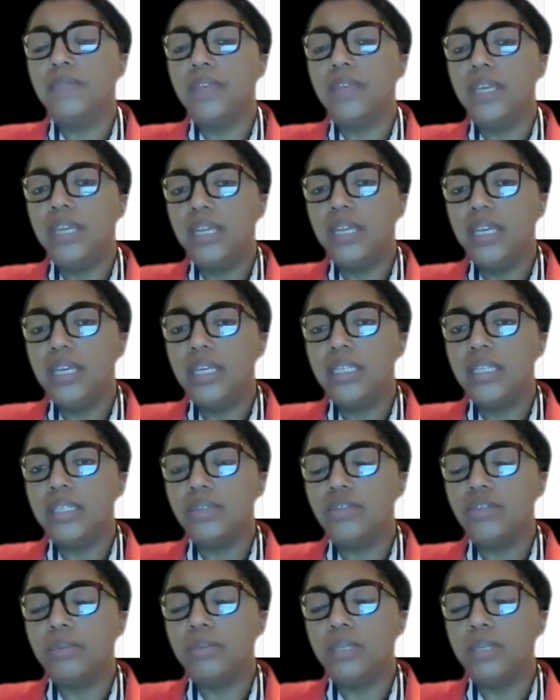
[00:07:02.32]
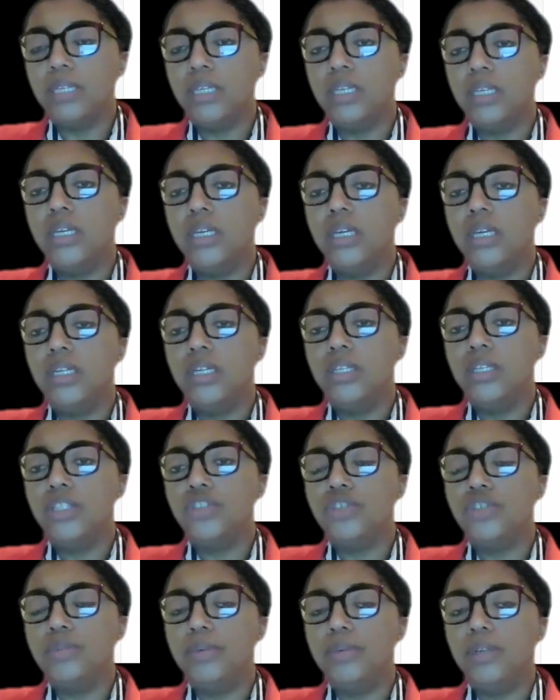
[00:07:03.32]
it is normally
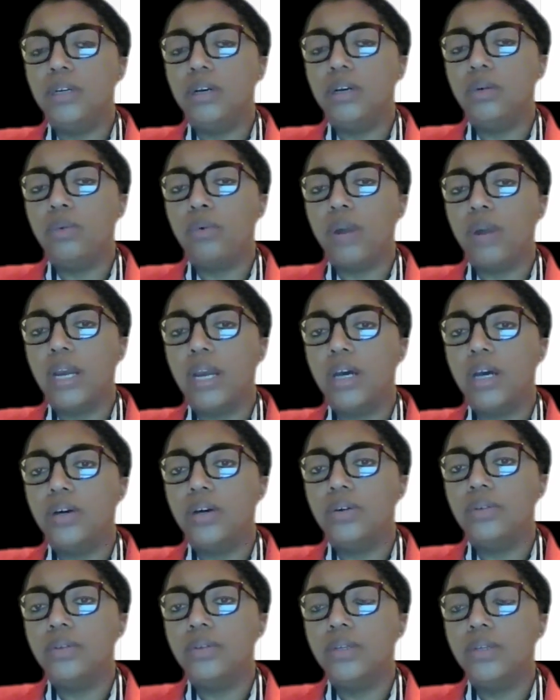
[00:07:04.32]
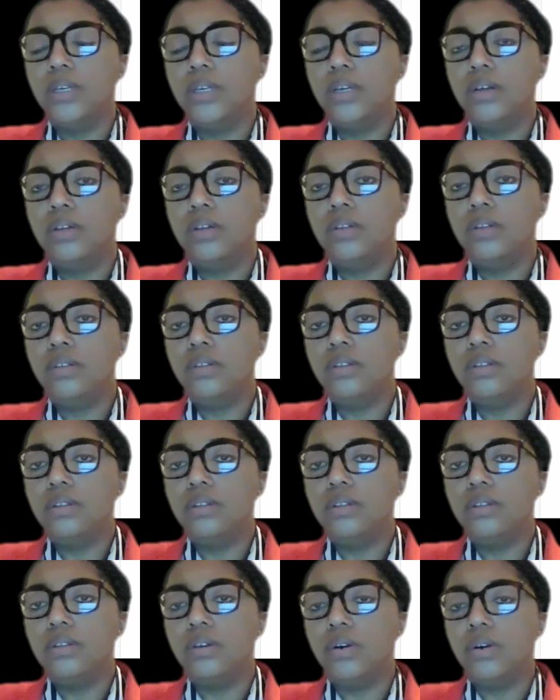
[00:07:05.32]
distributed around
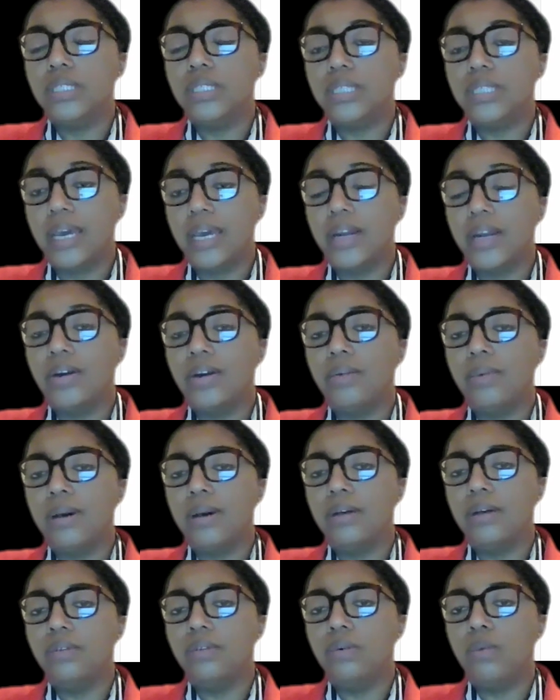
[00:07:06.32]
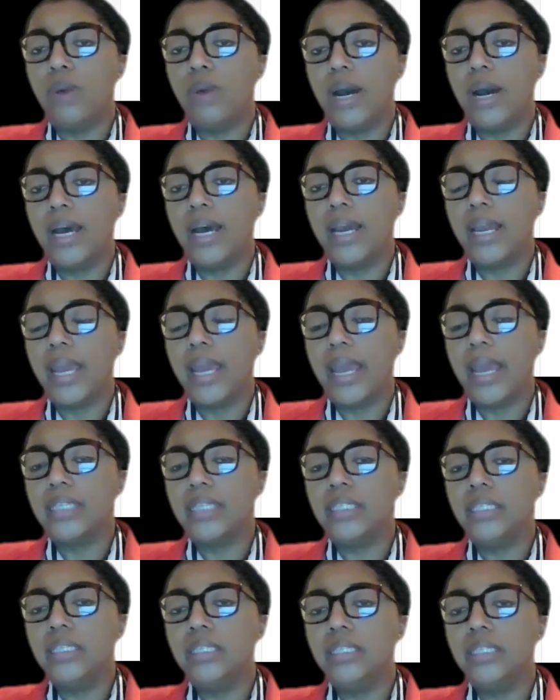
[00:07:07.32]
or scattered around the
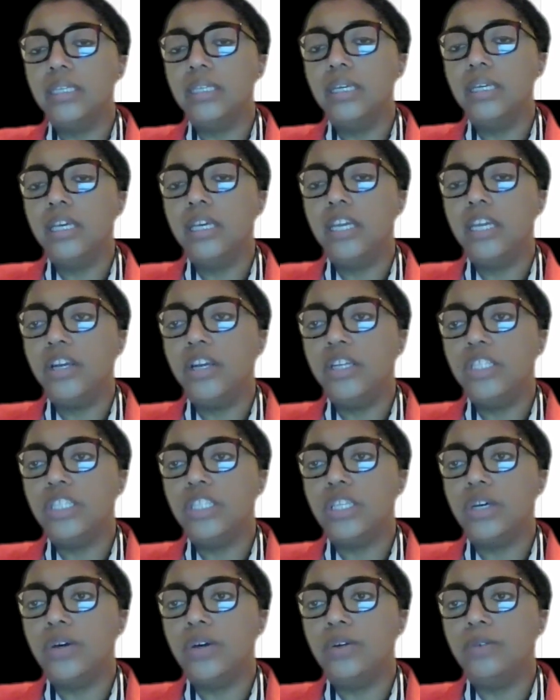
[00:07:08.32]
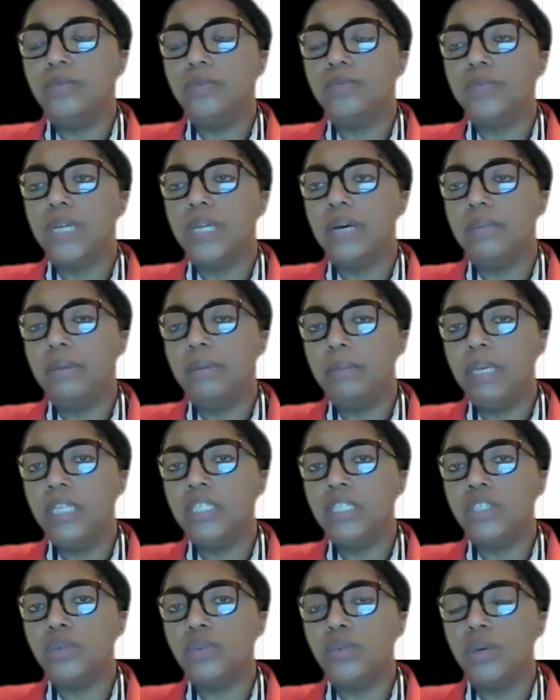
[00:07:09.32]
y-axis here. So it
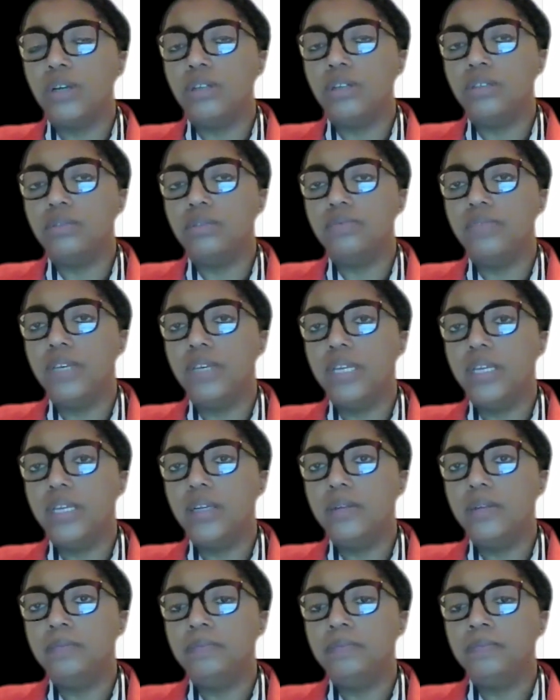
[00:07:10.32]
means it's well fitted,